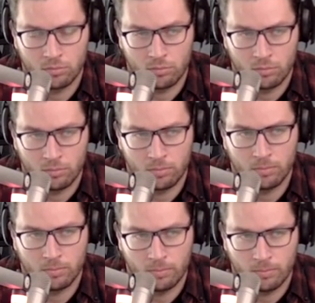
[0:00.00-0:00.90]

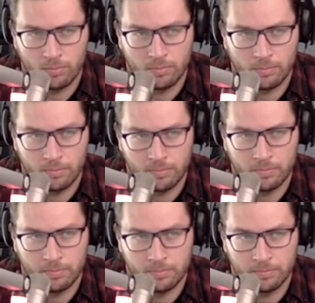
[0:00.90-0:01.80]

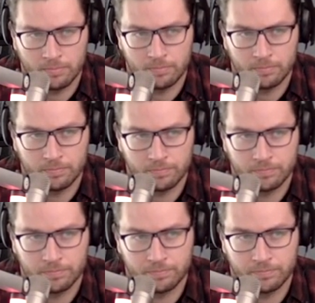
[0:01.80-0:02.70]

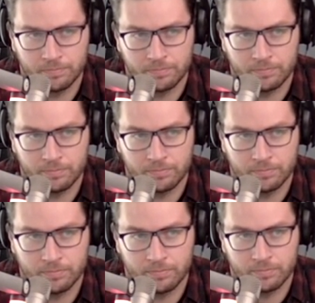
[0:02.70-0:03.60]

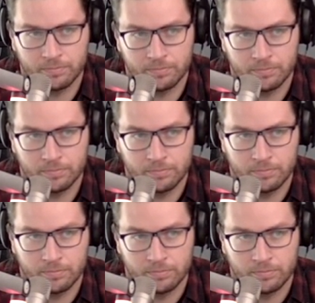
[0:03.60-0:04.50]

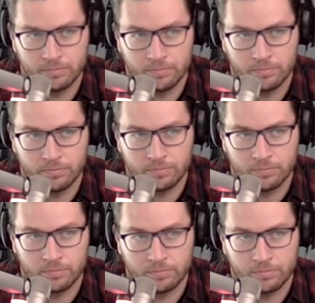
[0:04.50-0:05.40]

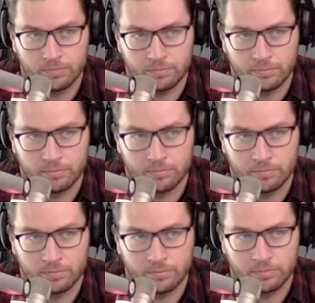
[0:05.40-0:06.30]

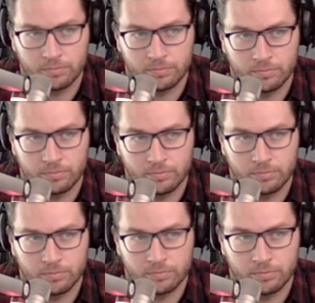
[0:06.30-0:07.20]

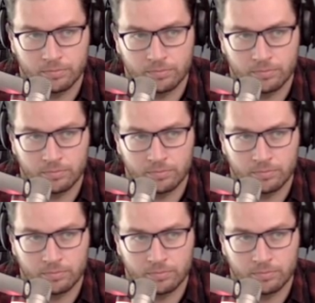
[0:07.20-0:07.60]
(silent)